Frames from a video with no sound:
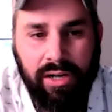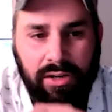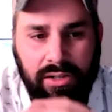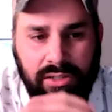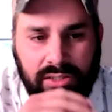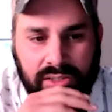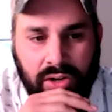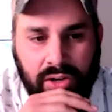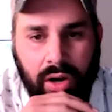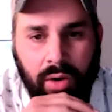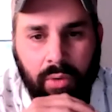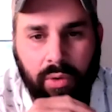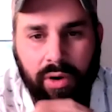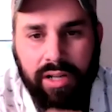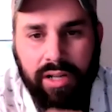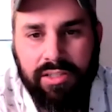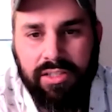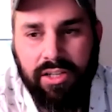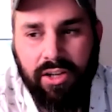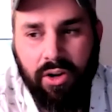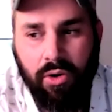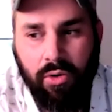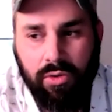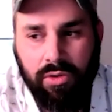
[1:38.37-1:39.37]
So I wanted to
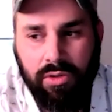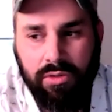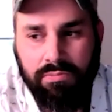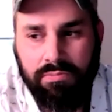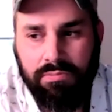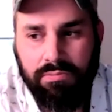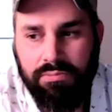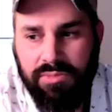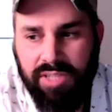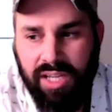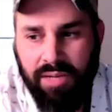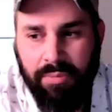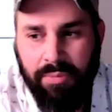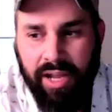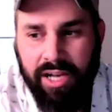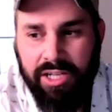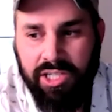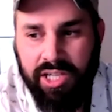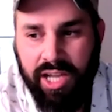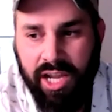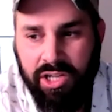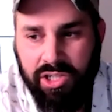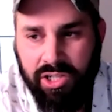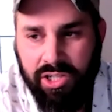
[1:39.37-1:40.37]
go take my
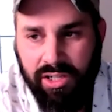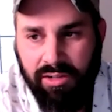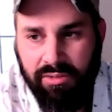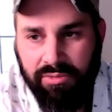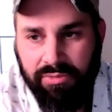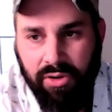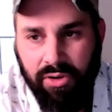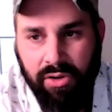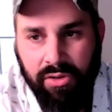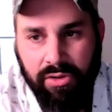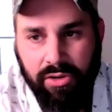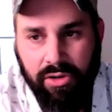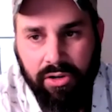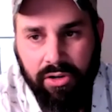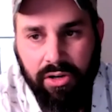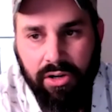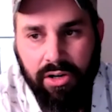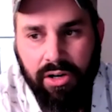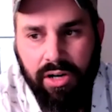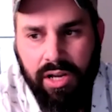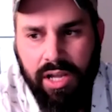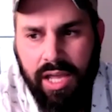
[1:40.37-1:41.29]
education a little further.